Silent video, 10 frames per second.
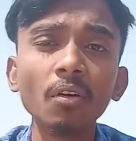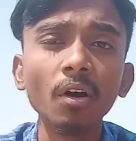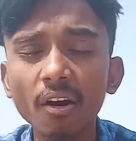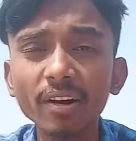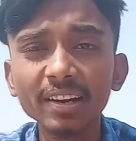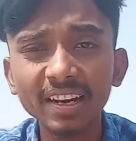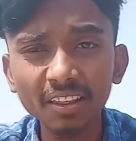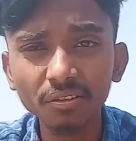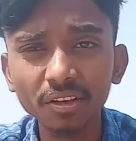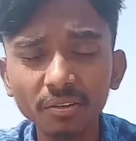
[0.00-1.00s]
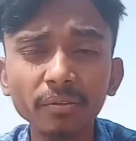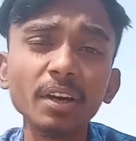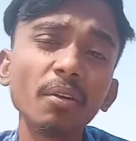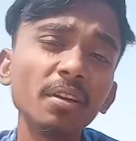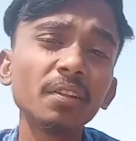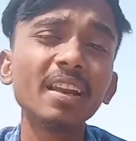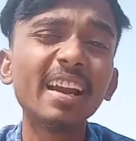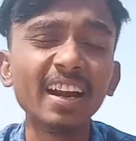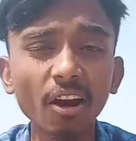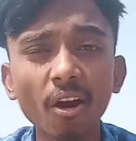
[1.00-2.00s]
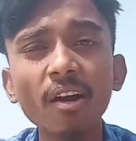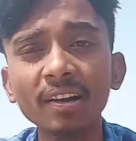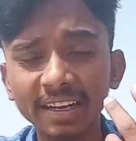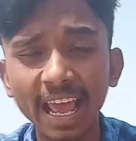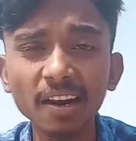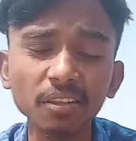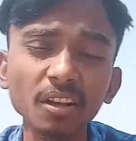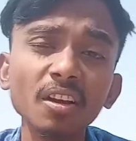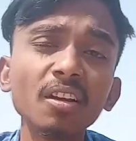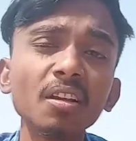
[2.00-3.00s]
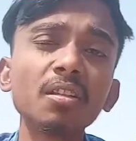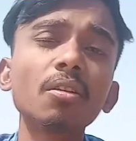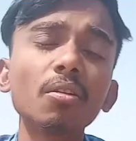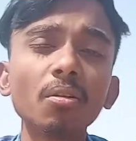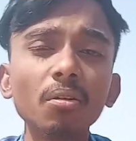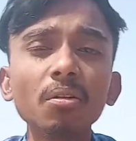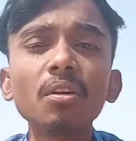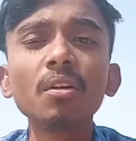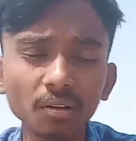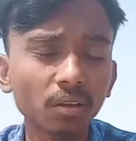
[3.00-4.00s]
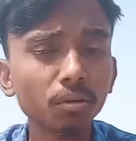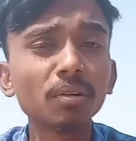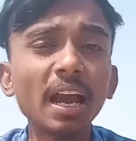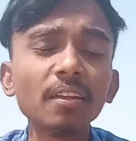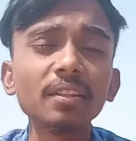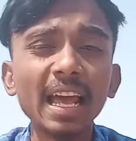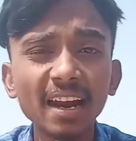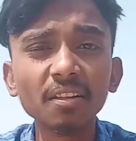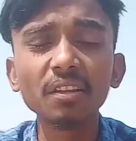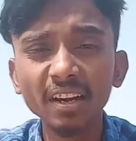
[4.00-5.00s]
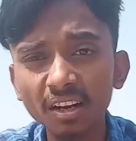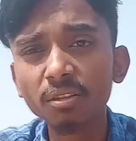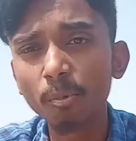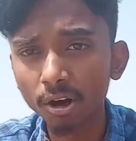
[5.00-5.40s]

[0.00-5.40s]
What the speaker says: Our next video is related on tags. So guys, that's it for